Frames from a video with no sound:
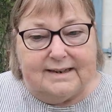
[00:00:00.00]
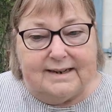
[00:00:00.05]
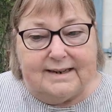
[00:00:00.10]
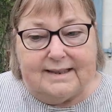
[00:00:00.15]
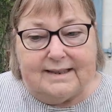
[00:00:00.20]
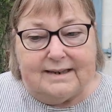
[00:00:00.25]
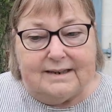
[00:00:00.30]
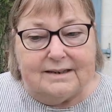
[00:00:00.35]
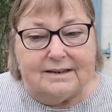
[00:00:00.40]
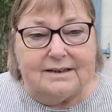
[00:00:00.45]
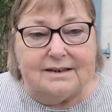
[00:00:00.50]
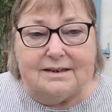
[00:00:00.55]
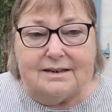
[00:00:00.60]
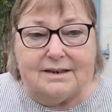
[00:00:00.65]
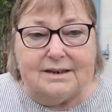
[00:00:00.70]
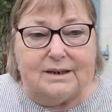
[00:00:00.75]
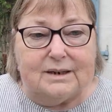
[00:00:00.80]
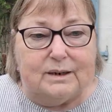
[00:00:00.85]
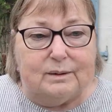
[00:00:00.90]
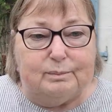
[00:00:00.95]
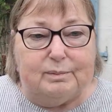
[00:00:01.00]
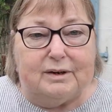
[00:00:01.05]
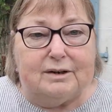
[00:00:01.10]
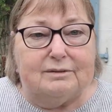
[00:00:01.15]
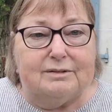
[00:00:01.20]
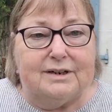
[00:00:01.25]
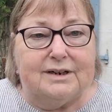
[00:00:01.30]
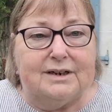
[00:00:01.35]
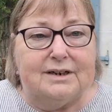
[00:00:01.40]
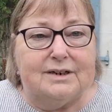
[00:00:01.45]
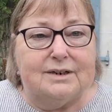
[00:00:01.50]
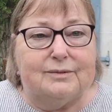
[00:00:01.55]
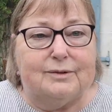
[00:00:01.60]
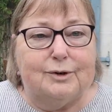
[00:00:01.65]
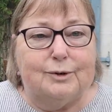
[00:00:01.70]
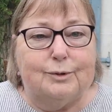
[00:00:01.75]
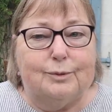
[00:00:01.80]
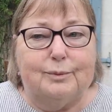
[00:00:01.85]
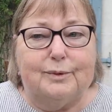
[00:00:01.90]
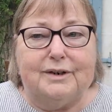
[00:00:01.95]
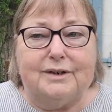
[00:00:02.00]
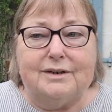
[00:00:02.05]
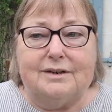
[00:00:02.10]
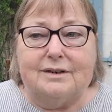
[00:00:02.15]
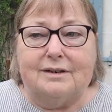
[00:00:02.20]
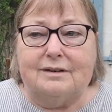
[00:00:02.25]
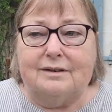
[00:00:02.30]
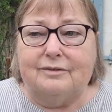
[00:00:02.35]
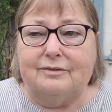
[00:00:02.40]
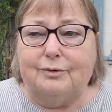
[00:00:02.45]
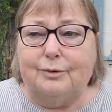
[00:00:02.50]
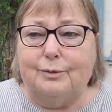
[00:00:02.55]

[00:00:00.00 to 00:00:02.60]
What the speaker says: think this is going to be a really difficult winter